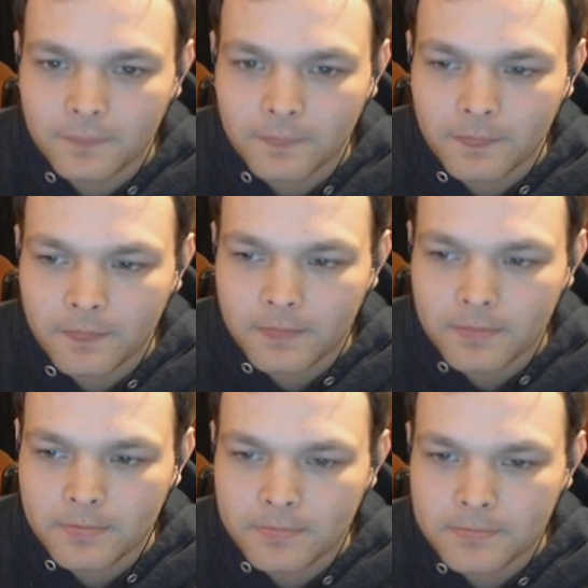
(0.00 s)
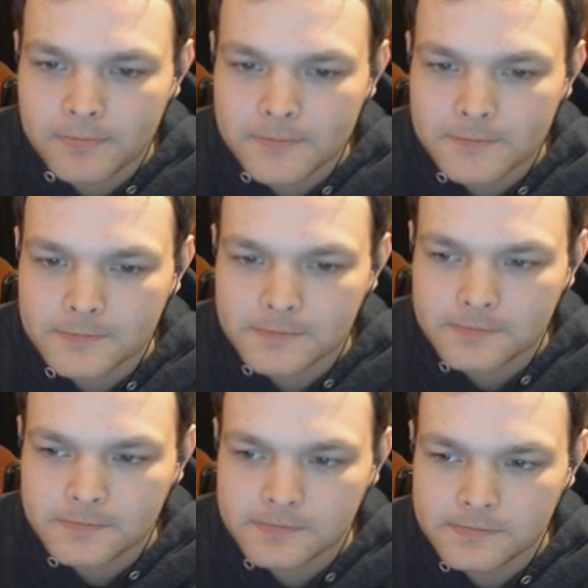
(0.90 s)

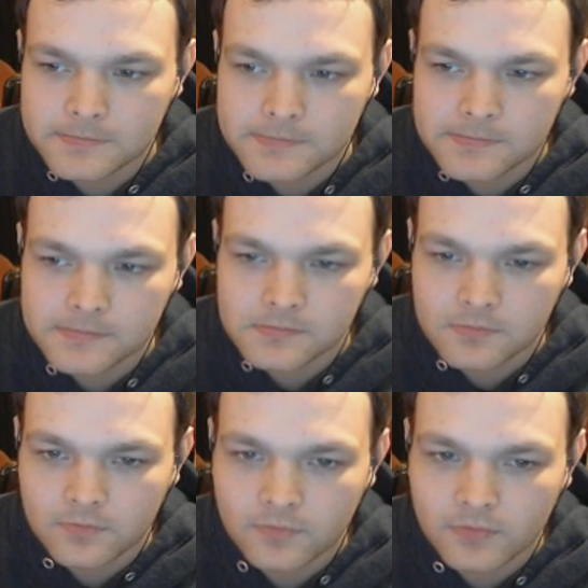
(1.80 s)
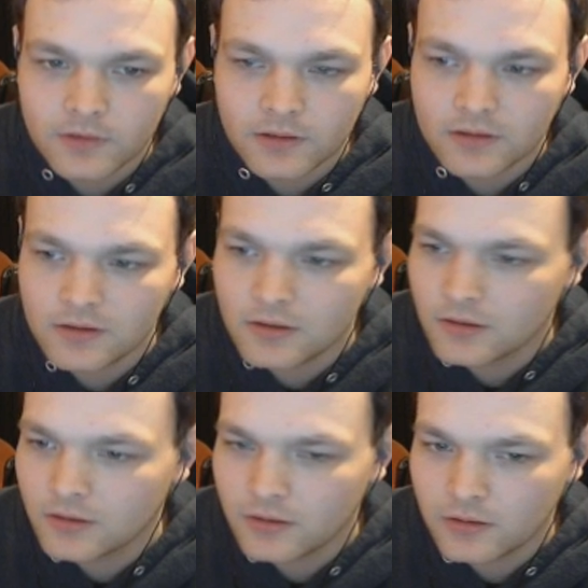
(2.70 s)

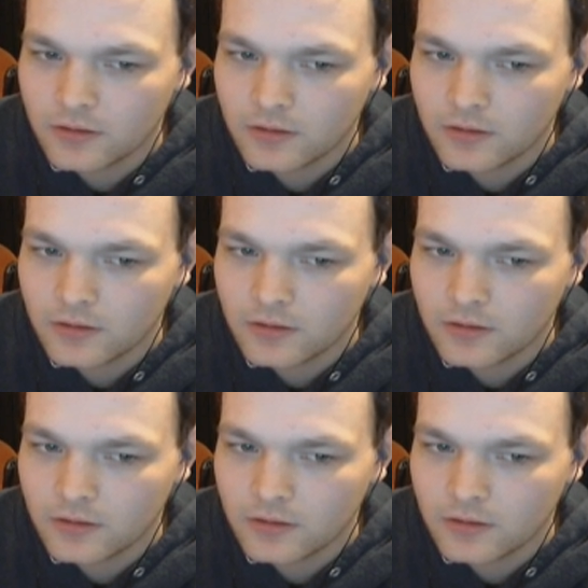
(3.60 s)
Nobody speaks.